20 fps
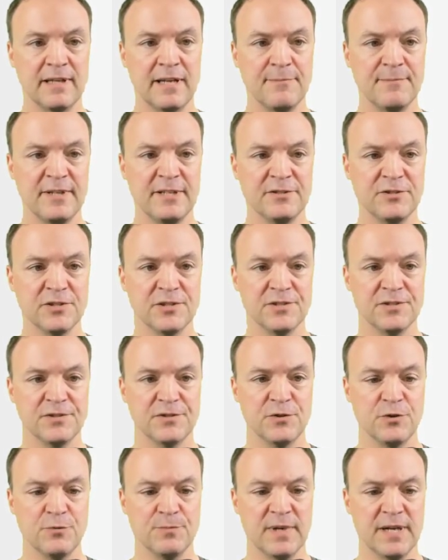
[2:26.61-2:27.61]
let me just
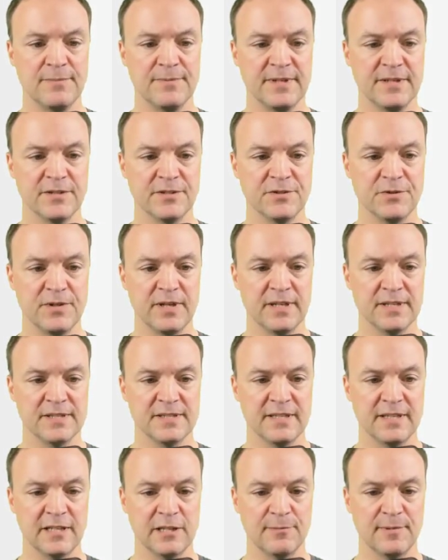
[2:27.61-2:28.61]
zoom up here so you can
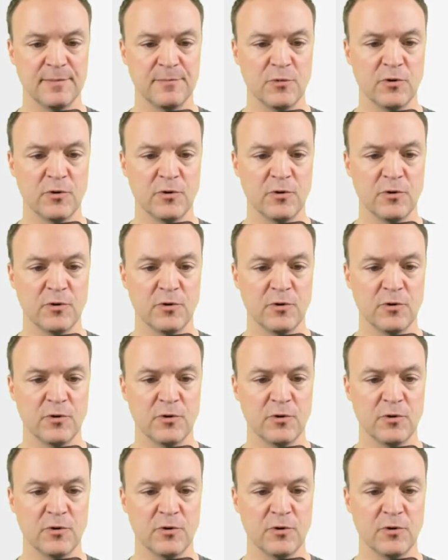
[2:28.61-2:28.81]
see a little